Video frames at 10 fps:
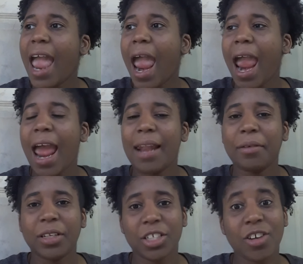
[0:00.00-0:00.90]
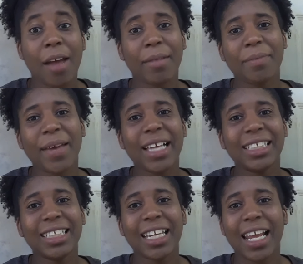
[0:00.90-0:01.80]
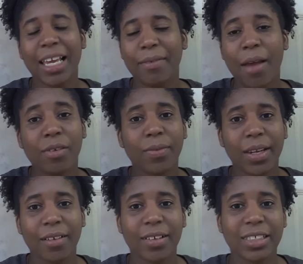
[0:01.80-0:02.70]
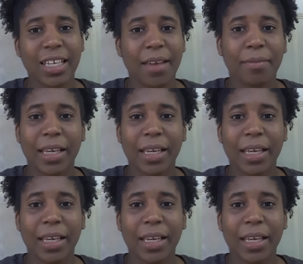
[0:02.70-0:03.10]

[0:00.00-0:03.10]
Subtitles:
and I'm gonna try my best, and I give every video onto Him,